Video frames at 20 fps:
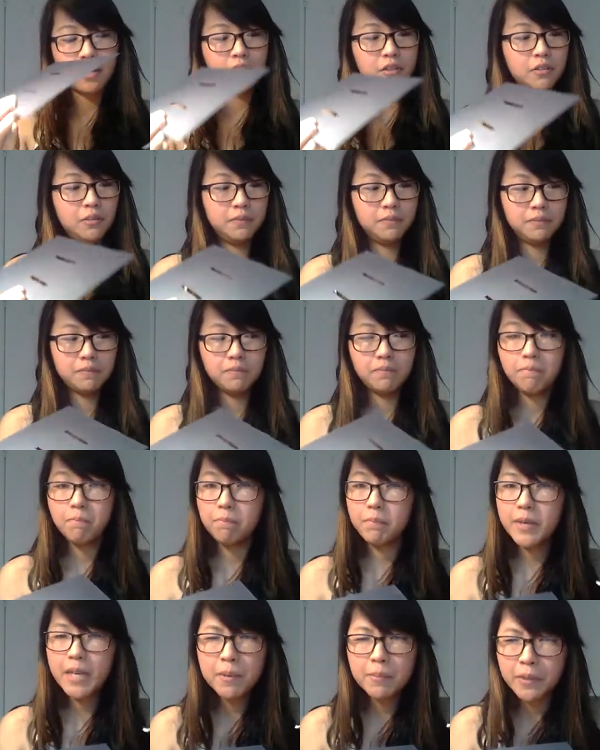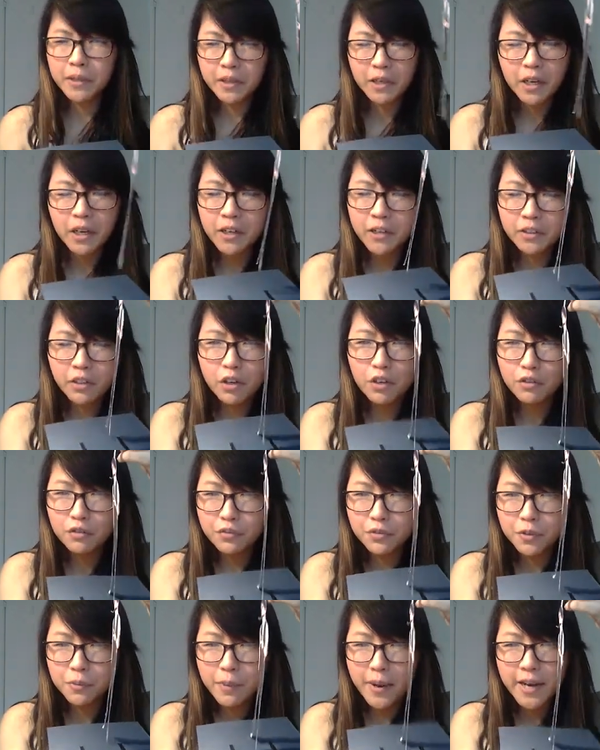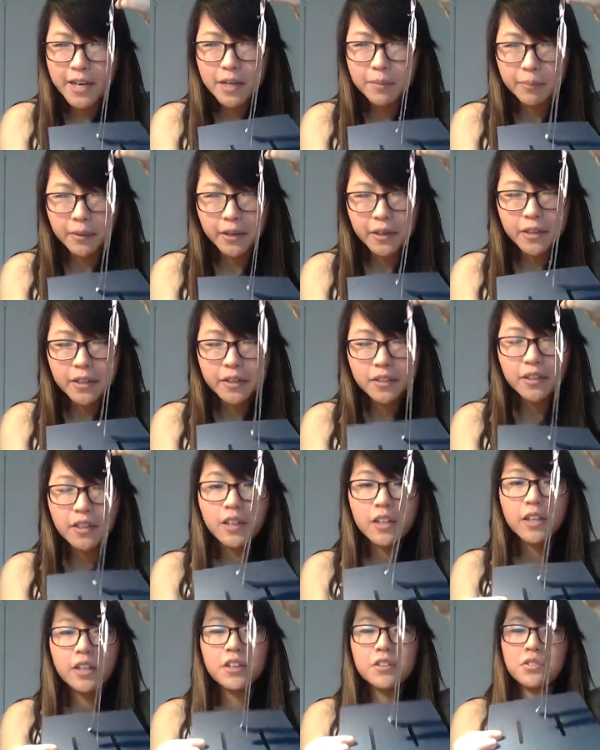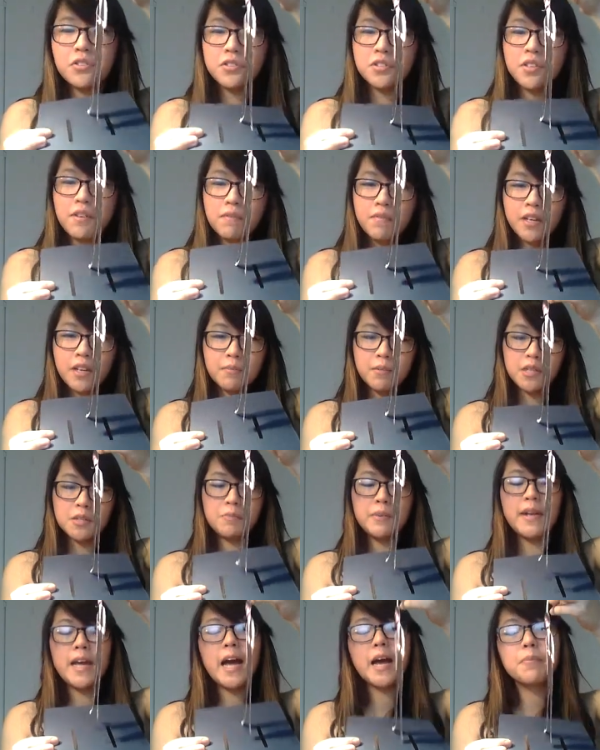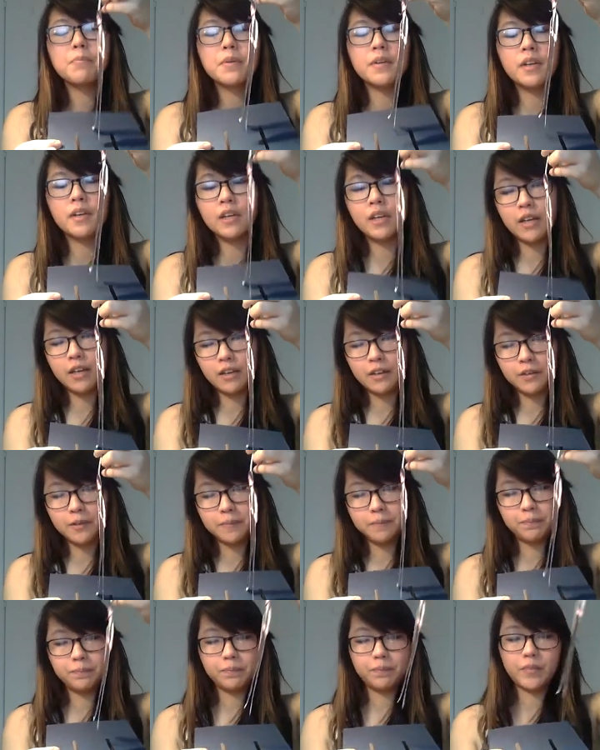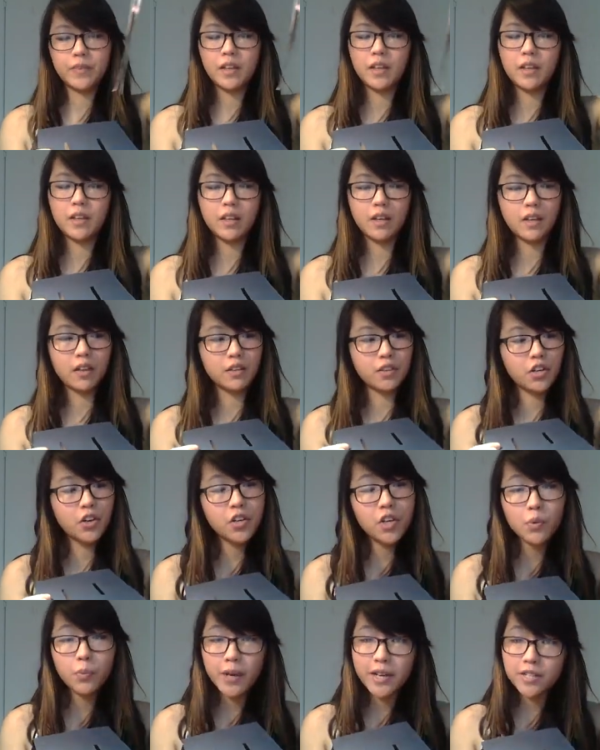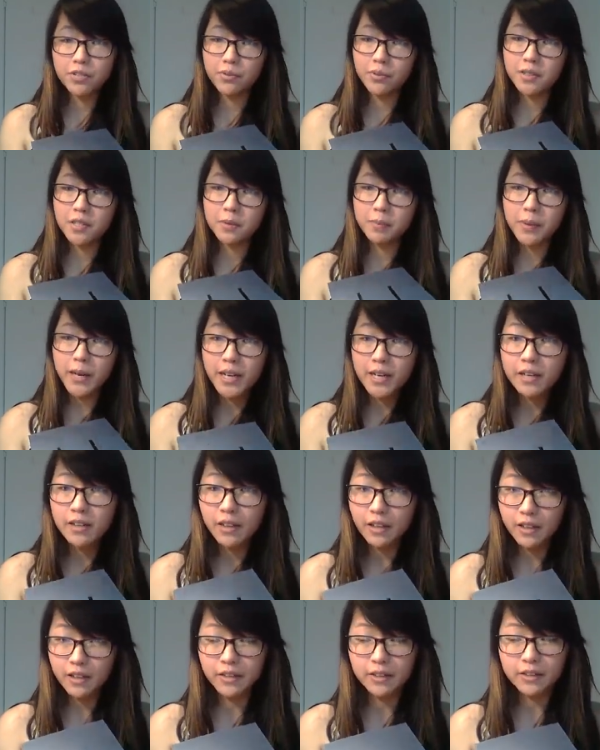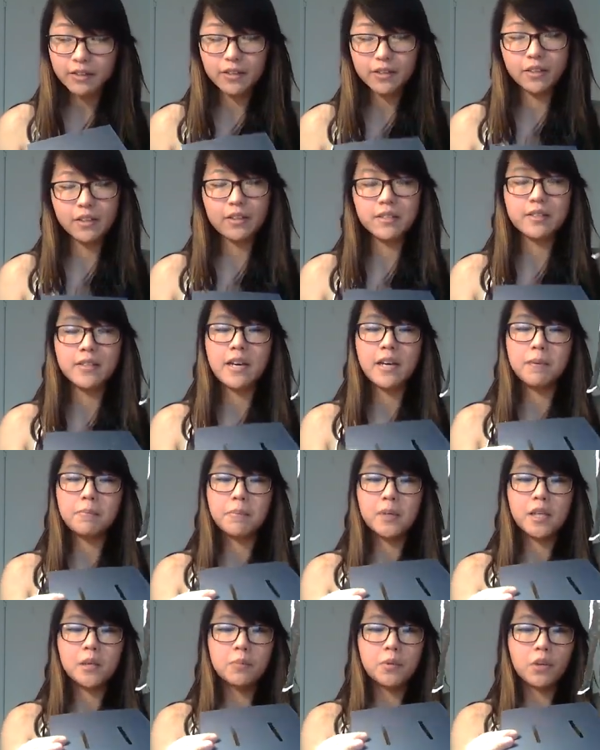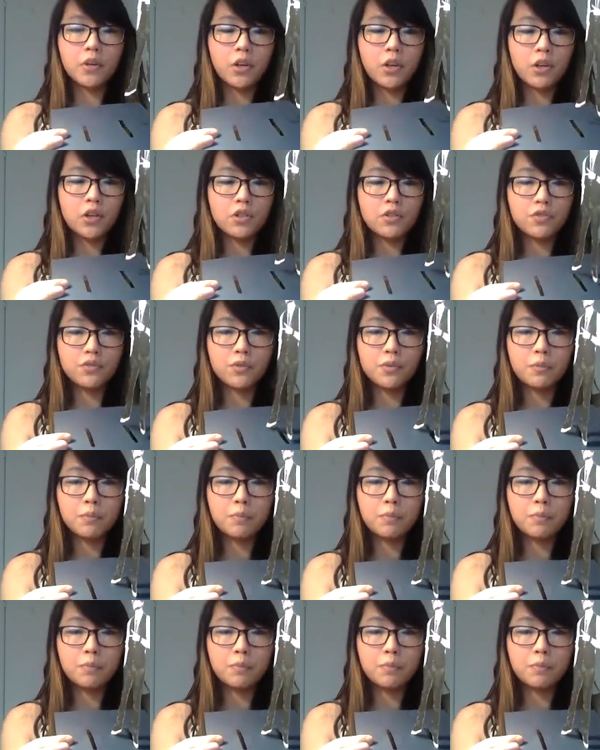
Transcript: now, Bieber can't go through paper, so something must be happening here. The only way to explain this is that Bieber goes